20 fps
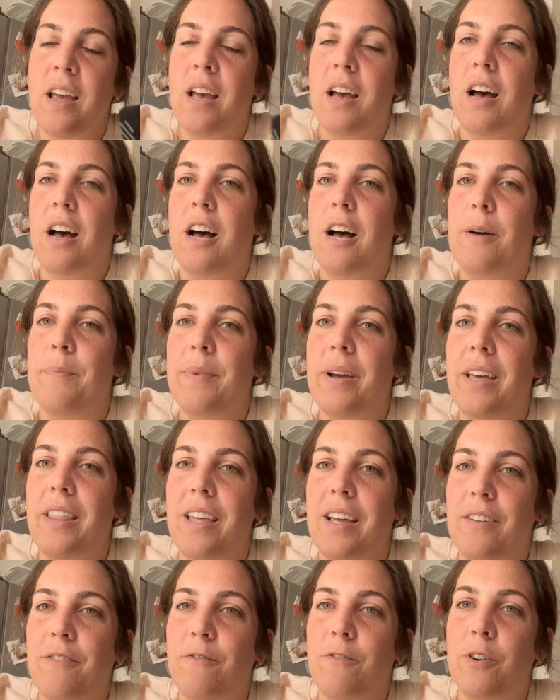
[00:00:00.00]
And
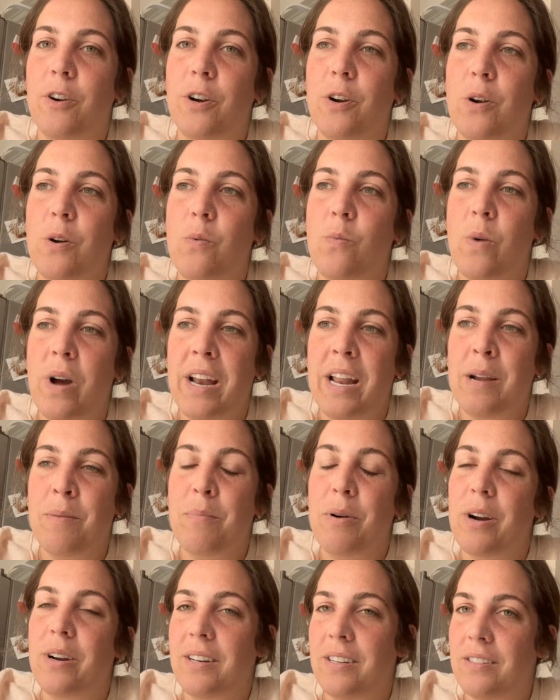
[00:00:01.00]
then for wedding
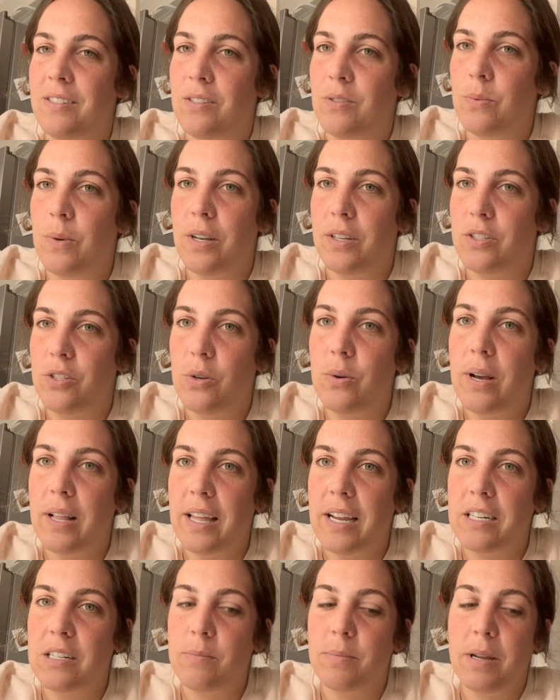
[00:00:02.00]
parties as well too, I
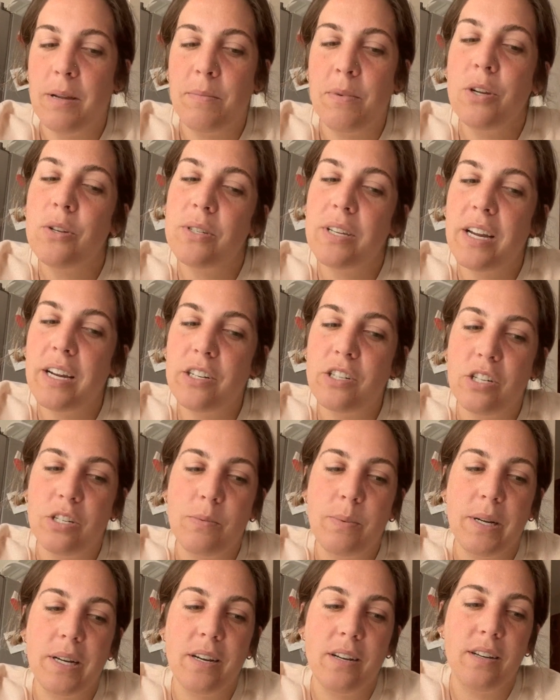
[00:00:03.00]
like to play music just
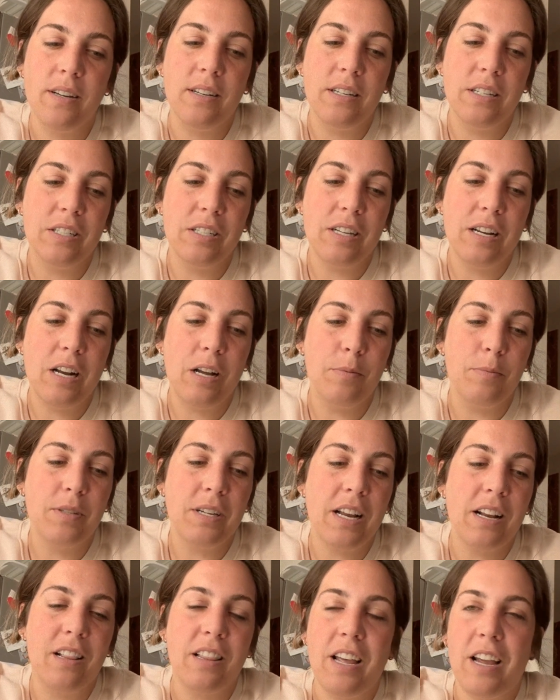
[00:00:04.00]
because it helps
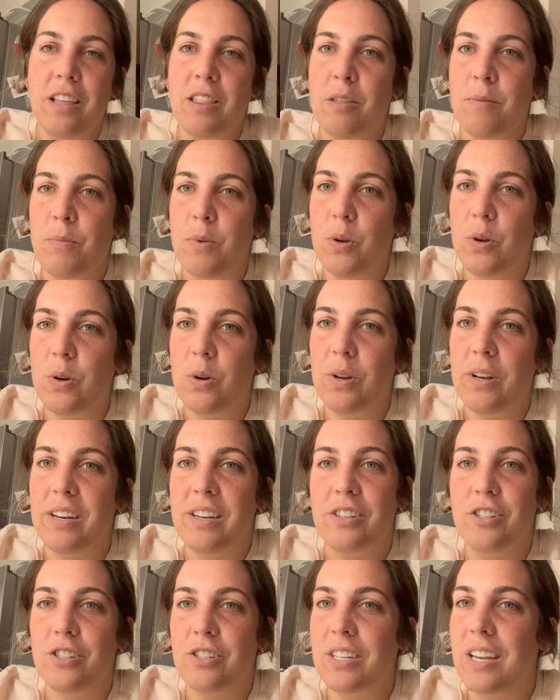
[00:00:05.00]
kind of lighten the mood
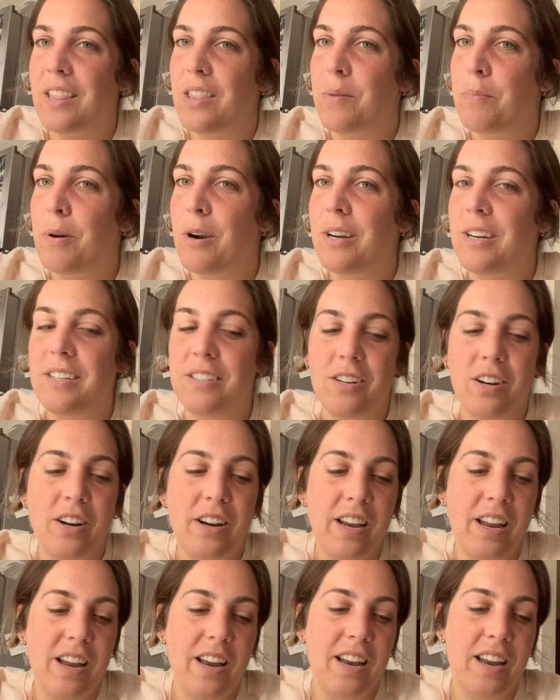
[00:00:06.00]
and just get the party
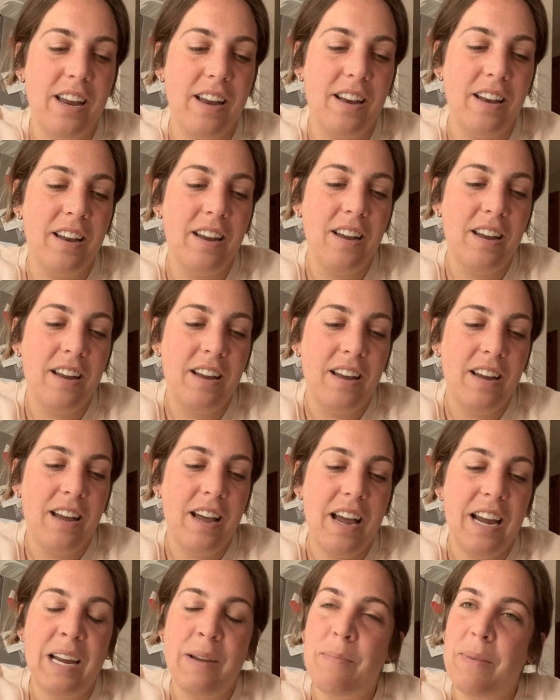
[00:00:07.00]
started, and
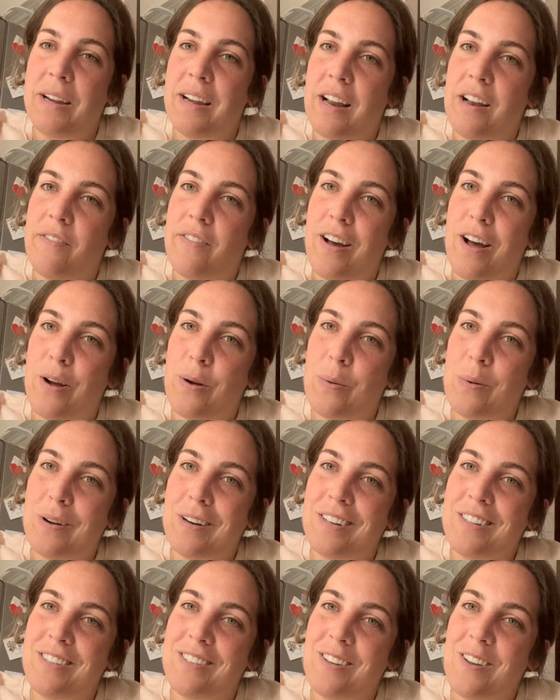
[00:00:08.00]
I can be kind of
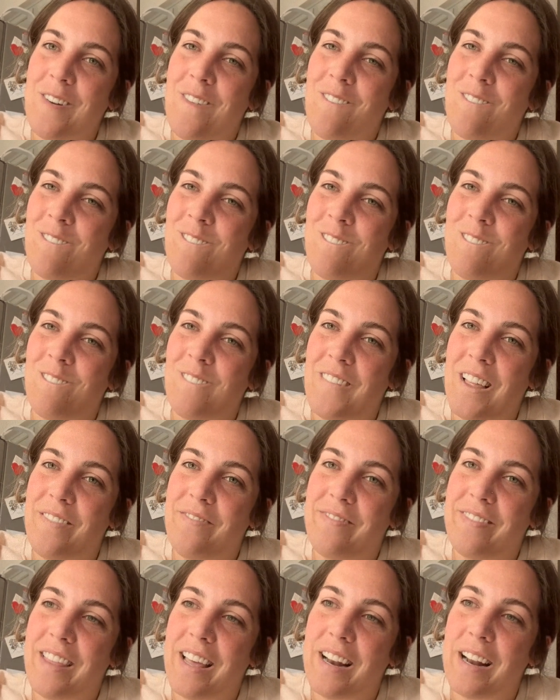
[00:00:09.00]
awkward, so
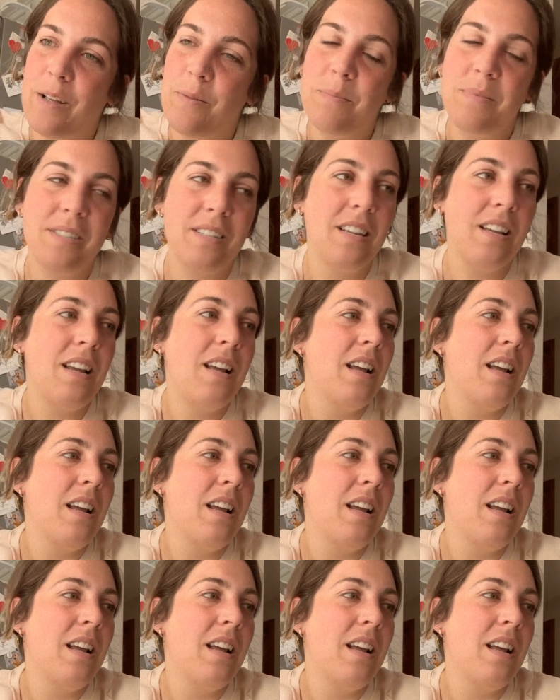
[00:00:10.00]
that helps.